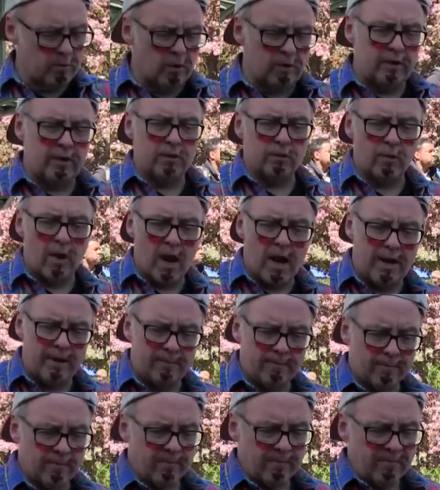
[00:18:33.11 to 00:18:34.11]
movies, right?
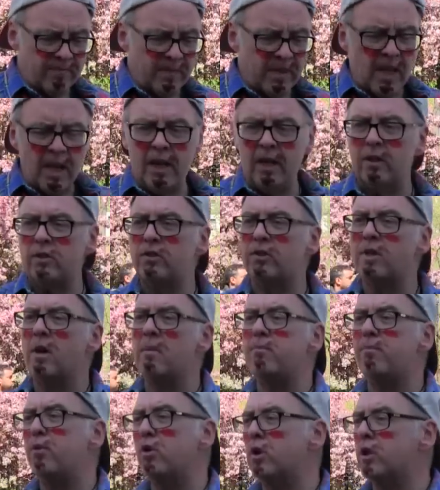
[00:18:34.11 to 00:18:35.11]
Here's
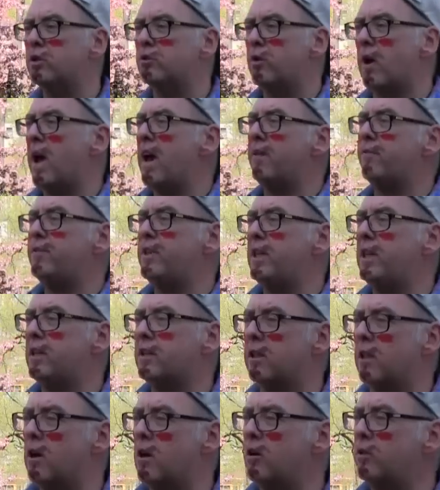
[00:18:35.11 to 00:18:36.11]
some poor draftee
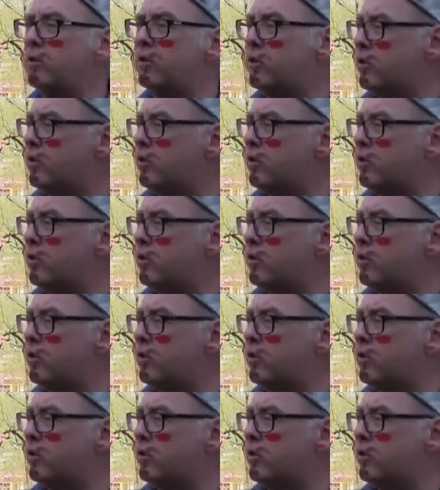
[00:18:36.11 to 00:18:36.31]
clone